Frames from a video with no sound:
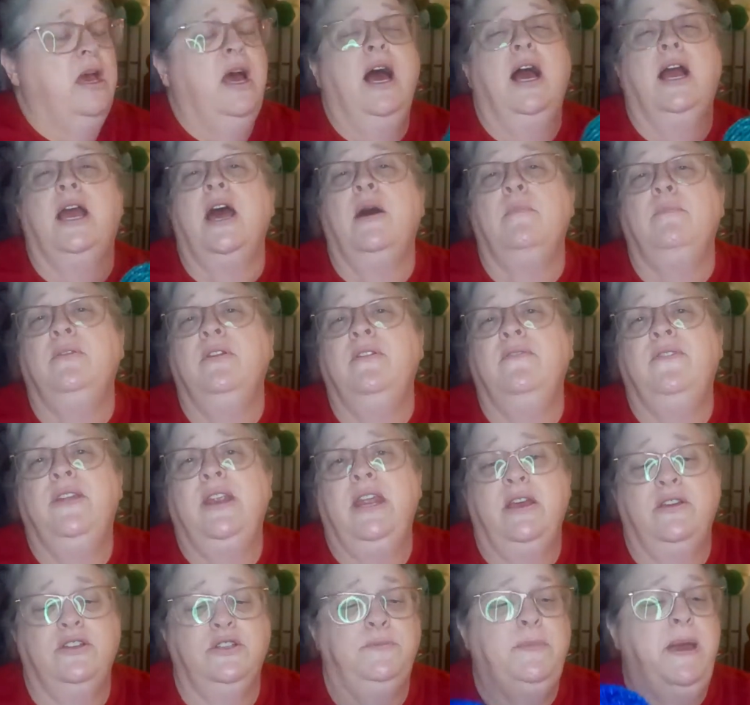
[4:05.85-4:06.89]
a couple of
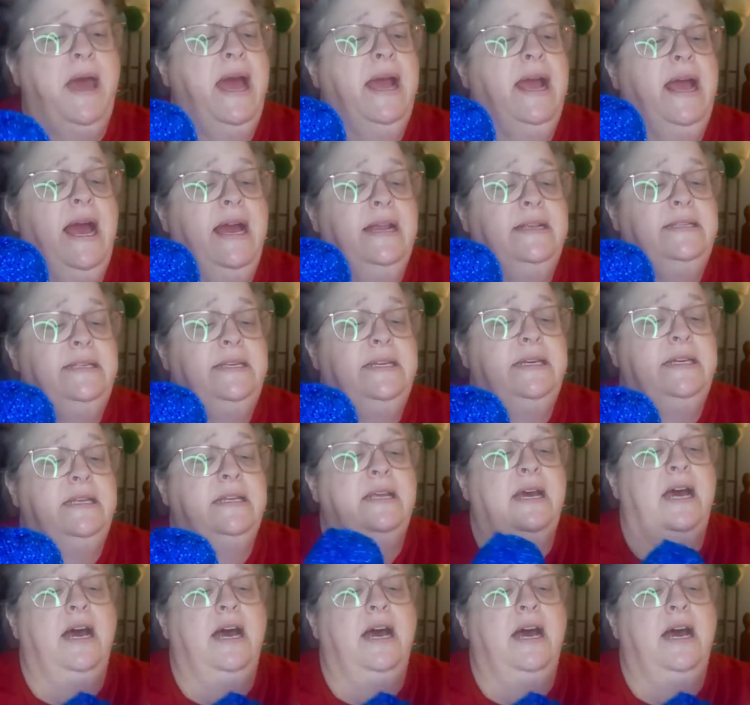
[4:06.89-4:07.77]
videos back, I did